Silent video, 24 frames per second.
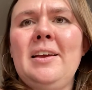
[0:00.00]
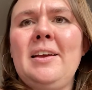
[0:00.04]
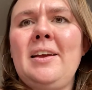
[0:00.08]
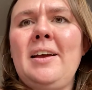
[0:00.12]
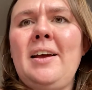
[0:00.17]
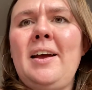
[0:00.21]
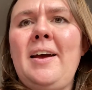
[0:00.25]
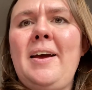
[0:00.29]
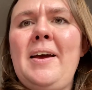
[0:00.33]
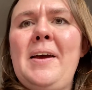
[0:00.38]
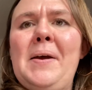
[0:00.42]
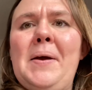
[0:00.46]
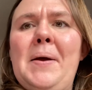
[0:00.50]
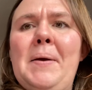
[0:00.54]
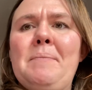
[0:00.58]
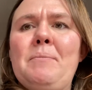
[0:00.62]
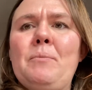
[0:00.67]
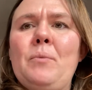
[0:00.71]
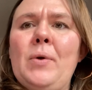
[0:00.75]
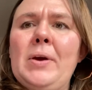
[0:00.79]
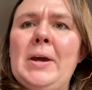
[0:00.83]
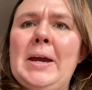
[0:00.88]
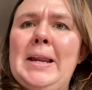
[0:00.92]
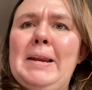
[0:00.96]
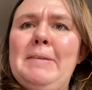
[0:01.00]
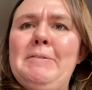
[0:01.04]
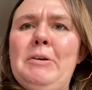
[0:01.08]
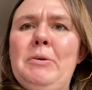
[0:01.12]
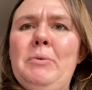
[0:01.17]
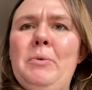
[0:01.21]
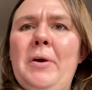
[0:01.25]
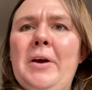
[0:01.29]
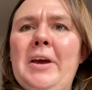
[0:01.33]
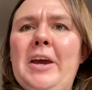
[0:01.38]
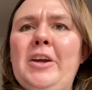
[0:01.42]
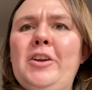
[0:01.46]
We're going to be
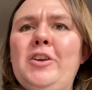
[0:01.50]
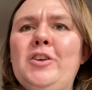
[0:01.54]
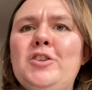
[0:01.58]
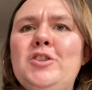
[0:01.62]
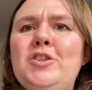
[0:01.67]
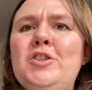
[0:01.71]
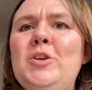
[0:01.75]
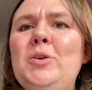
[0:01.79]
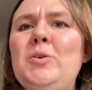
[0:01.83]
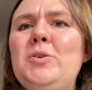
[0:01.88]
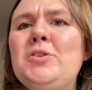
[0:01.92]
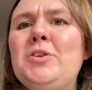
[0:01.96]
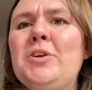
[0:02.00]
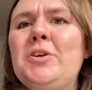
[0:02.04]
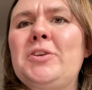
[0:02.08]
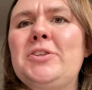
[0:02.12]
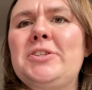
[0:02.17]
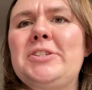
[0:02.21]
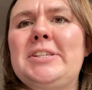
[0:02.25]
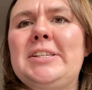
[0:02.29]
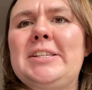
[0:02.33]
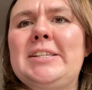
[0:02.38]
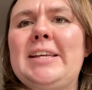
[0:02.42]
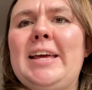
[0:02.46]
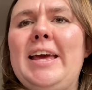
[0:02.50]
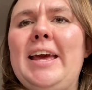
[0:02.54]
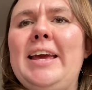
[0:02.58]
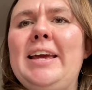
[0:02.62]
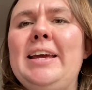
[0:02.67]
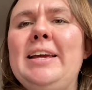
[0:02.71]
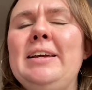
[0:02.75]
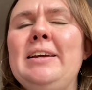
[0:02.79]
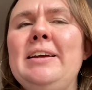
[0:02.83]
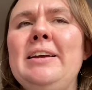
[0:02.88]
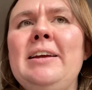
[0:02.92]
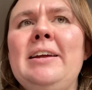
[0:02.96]
working on 2 songs today.
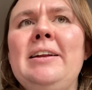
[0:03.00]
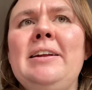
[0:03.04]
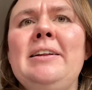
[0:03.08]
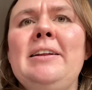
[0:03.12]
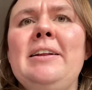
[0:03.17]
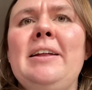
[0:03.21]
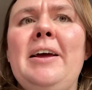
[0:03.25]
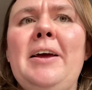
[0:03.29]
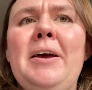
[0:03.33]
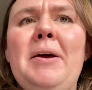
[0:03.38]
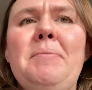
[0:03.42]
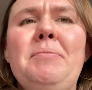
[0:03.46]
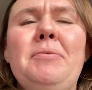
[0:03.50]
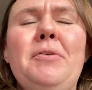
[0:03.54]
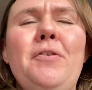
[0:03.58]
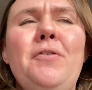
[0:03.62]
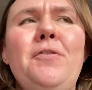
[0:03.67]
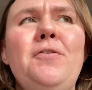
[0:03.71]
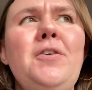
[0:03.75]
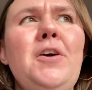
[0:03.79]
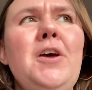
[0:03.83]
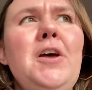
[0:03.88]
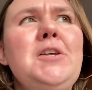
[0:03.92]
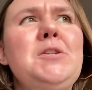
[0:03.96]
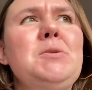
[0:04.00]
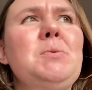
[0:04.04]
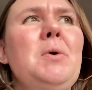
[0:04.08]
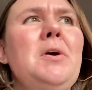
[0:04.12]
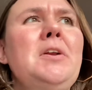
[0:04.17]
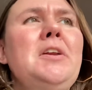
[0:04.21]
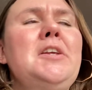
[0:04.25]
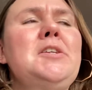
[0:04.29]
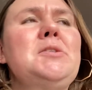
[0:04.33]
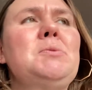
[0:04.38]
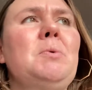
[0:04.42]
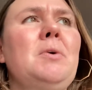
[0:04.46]
The first one
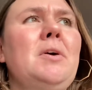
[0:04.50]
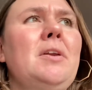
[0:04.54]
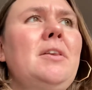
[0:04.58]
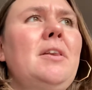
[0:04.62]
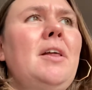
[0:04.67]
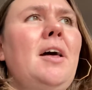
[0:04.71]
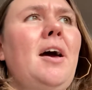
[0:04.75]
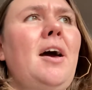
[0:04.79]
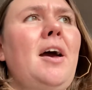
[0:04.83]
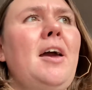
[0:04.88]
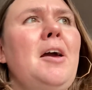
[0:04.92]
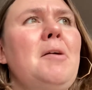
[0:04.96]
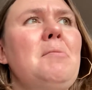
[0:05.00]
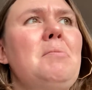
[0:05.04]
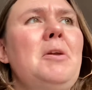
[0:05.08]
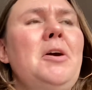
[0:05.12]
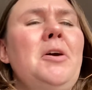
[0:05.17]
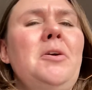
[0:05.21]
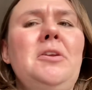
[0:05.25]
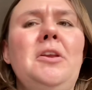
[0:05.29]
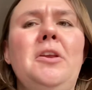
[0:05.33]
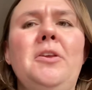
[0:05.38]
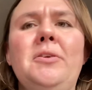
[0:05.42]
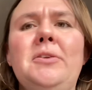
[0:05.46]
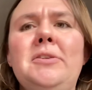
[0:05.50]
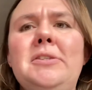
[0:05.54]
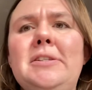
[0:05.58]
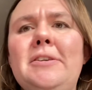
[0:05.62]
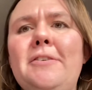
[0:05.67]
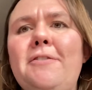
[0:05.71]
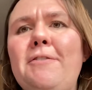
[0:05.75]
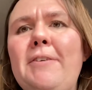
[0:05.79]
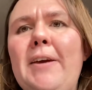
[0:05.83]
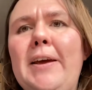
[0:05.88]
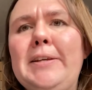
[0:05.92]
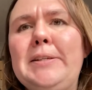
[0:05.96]
is one that I uploaded onto
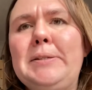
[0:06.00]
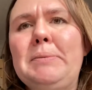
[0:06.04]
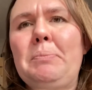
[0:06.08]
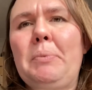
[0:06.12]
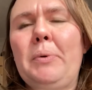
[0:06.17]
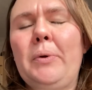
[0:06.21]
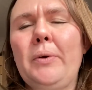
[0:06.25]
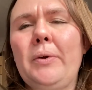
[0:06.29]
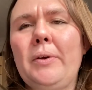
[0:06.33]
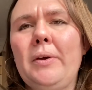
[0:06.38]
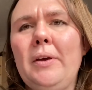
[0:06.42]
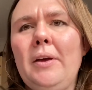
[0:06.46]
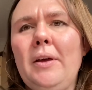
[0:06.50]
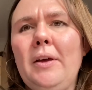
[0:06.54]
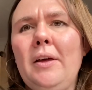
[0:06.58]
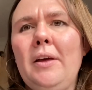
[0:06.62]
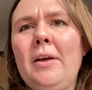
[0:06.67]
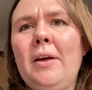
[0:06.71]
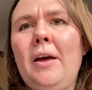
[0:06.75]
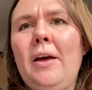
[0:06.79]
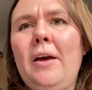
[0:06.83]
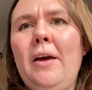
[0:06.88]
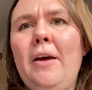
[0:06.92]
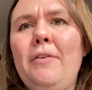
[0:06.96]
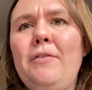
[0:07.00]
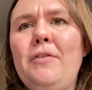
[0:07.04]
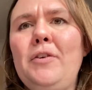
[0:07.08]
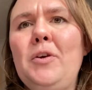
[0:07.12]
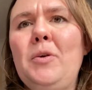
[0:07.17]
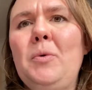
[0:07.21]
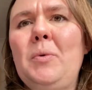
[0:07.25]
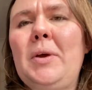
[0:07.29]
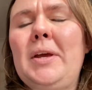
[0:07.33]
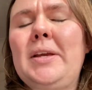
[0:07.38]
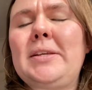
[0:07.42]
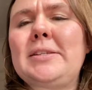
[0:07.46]
Facebook a few
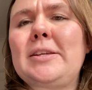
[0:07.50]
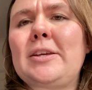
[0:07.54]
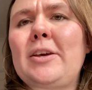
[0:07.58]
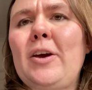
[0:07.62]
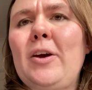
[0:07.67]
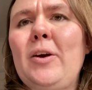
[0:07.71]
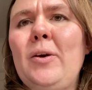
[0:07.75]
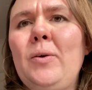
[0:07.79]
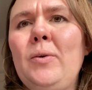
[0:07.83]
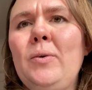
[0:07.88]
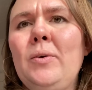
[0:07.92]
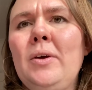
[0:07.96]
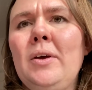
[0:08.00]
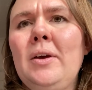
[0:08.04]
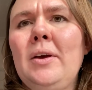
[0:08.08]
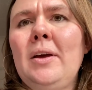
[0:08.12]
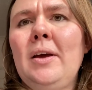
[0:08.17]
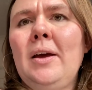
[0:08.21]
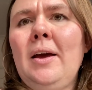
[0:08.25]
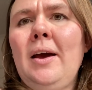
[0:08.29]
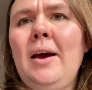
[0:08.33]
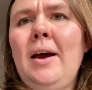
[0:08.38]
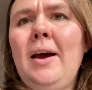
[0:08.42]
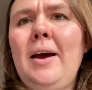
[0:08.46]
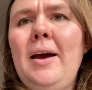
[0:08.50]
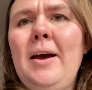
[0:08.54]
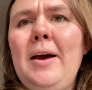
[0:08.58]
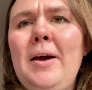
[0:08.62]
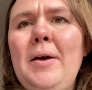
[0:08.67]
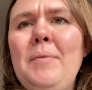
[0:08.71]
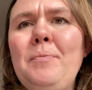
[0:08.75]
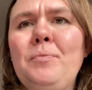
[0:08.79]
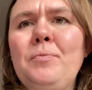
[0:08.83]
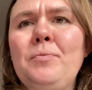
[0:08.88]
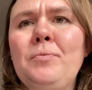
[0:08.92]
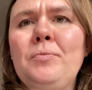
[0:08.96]
weeks ago,
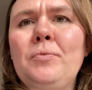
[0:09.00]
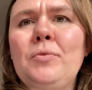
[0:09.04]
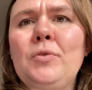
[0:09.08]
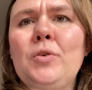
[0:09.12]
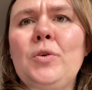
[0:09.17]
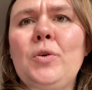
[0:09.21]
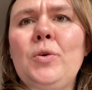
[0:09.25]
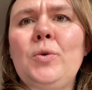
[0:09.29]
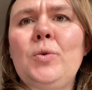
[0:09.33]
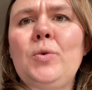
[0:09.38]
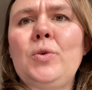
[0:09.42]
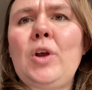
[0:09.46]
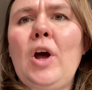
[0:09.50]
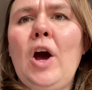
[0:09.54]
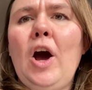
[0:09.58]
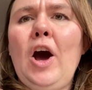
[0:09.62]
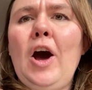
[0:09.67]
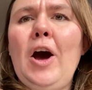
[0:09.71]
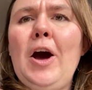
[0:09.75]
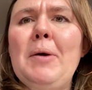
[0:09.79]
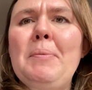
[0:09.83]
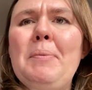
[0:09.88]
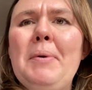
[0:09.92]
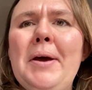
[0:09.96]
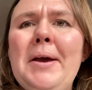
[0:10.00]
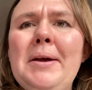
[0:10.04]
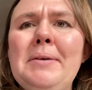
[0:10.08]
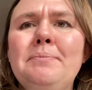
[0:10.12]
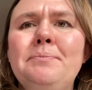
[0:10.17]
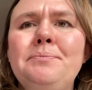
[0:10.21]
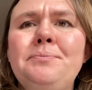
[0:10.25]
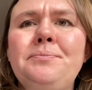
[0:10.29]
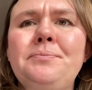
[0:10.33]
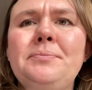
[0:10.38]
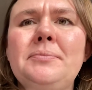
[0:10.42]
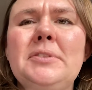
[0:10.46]
called Harbour.
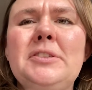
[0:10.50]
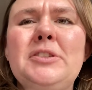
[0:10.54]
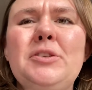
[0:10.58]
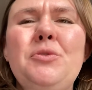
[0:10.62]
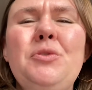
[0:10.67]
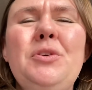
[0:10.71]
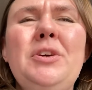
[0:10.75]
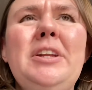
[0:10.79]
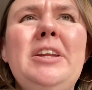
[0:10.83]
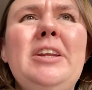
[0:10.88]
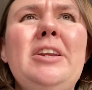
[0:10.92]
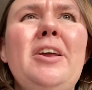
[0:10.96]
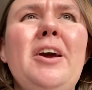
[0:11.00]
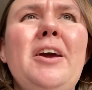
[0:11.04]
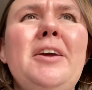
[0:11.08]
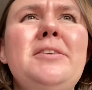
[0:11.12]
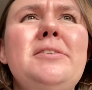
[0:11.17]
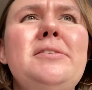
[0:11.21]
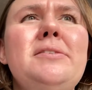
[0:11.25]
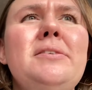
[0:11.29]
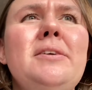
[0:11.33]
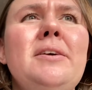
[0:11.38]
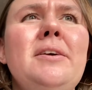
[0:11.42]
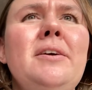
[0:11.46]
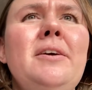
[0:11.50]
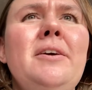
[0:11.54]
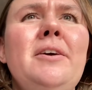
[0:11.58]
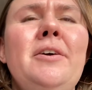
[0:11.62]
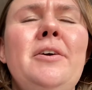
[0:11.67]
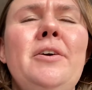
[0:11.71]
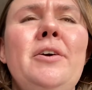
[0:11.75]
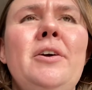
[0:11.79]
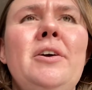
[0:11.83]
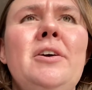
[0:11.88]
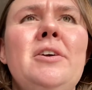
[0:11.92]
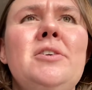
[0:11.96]
It's a really nice
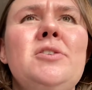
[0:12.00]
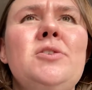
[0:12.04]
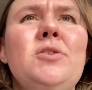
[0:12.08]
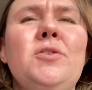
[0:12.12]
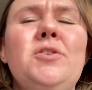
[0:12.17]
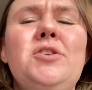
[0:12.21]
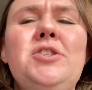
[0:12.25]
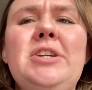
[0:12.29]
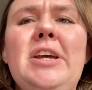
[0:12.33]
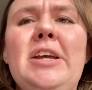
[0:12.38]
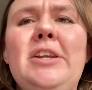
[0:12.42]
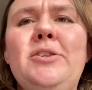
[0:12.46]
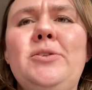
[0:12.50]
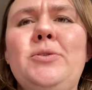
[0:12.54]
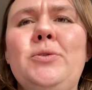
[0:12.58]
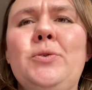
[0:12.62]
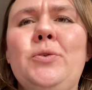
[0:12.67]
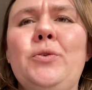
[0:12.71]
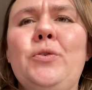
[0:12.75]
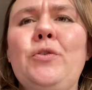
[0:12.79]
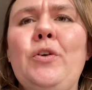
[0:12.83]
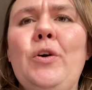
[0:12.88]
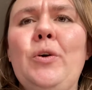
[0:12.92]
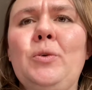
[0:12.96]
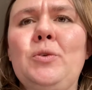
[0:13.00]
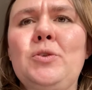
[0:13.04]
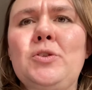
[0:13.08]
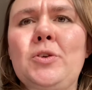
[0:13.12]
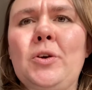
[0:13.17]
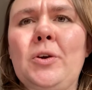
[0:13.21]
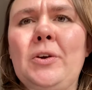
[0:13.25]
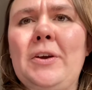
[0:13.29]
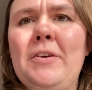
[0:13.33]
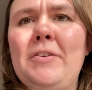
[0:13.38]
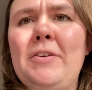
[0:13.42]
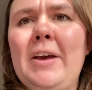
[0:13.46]
sort of gentle folk
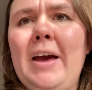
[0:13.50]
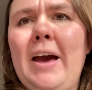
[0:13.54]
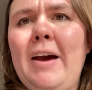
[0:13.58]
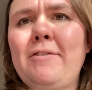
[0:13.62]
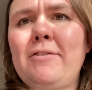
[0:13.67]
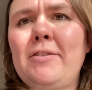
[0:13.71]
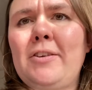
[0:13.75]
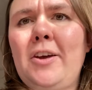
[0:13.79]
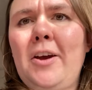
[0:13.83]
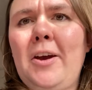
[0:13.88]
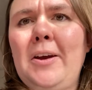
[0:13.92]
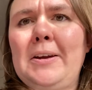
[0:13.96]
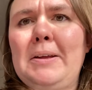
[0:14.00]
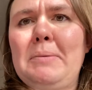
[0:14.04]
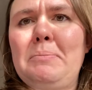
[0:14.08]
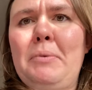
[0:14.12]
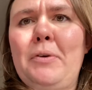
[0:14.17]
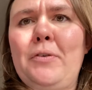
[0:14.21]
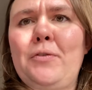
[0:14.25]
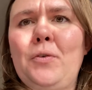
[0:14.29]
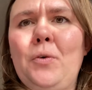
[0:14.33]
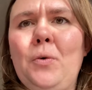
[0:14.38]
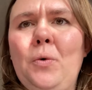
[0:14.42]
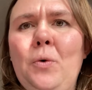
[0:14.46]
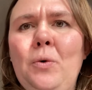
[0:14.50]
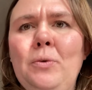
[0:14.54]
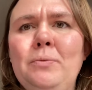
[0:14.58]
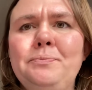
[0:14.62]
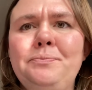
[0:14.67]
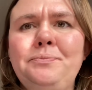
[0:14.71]
song if you haven't heard it before,